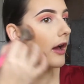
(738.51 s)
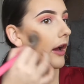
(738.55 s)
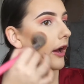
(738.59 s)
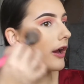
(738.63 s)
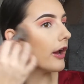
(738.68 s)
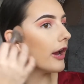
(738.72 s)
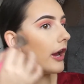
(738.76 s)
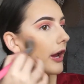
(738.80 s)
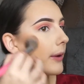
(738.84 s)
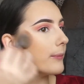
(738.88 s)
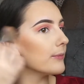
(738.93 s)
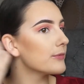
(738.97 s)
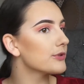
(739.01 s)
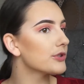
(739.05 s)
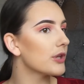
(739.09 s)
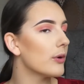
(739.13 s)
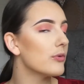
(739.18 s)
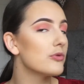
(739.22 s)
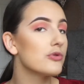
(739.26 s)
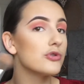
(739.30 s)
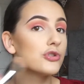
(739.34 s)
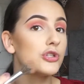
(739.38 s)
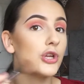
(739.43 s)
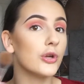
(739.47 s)

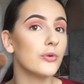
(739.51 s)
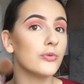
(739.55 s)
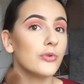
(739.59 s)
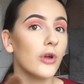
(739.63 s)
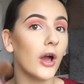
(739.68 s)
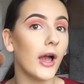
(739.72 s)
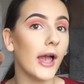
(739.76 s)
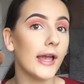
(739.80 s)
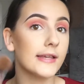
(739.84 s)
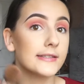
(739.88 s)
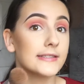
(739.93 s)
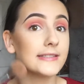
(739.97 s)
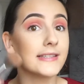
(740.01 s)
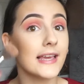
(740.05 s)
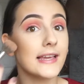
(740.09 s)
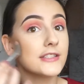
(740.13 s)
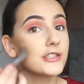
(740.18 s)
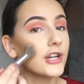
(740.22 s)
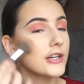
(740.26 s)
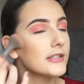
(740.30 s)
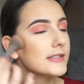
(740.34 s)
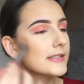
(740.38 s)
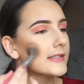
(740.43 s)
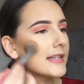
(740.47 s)
So do not hesitate to
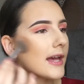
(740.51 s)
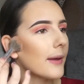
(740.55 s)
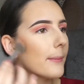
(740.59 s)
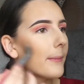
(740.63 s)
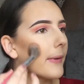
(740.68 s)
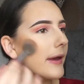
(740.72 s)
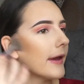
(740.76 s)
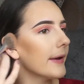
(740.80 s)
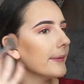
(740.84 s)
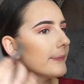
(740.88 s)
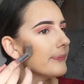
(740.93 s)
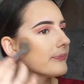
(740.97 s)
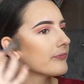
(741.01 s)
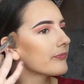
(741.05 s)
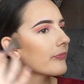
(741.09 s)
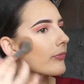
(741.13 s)
contact me.